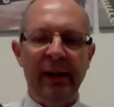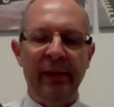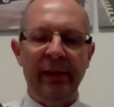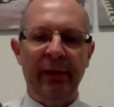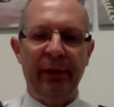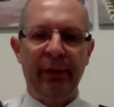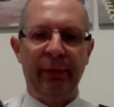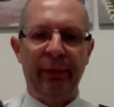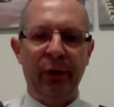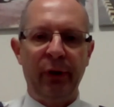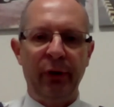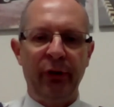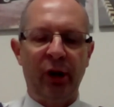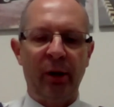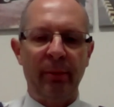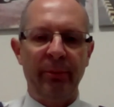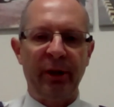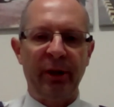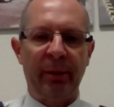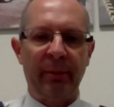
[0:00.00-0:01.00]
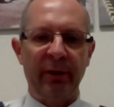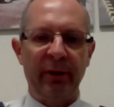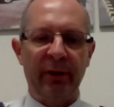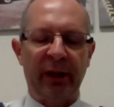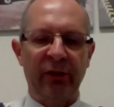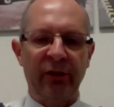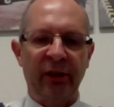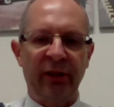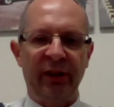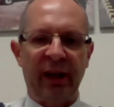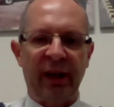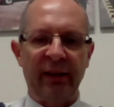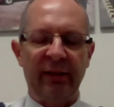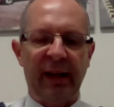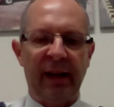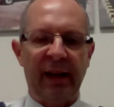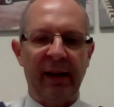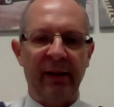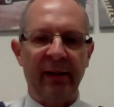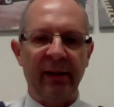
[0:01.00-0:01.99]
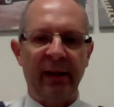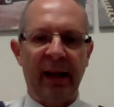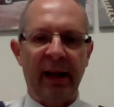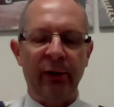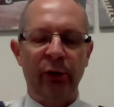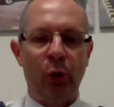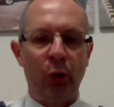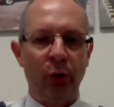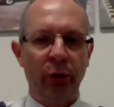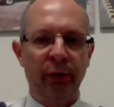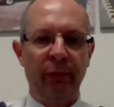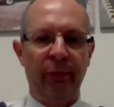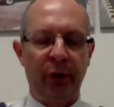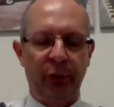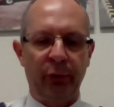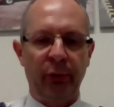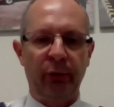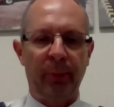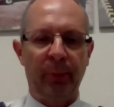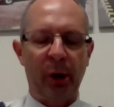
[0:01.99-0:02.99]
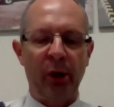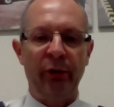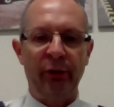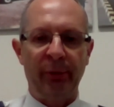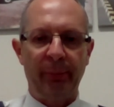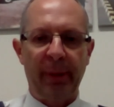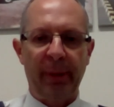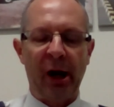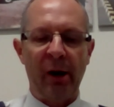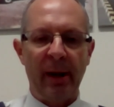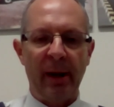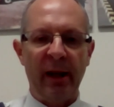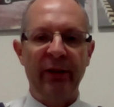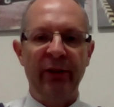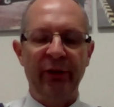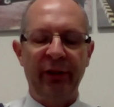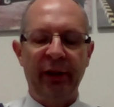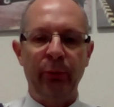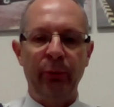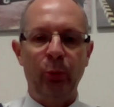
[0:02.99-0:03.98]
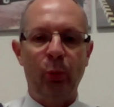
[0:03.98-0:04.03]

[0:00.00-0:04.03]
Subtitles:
this is the first time someone's actually sat down and talked to first responders and paramedics and says,